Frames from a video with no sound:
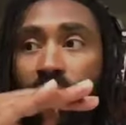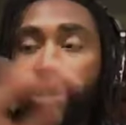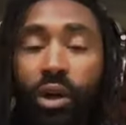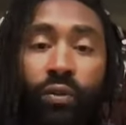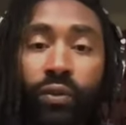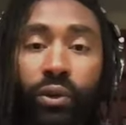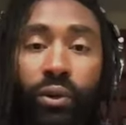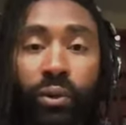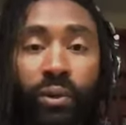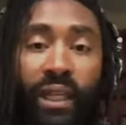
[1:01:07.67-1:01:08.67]
tofu
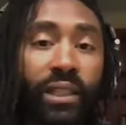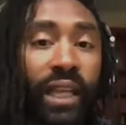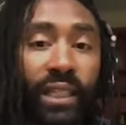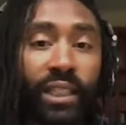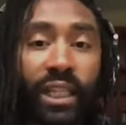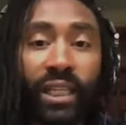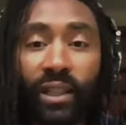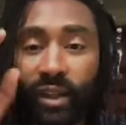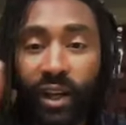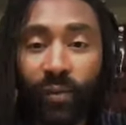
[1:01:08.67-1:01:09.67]
or in like chicken,
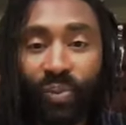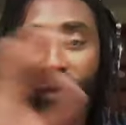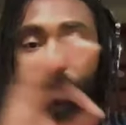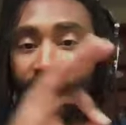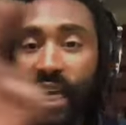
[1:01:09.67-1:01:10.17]
you know, if you mm-hmm.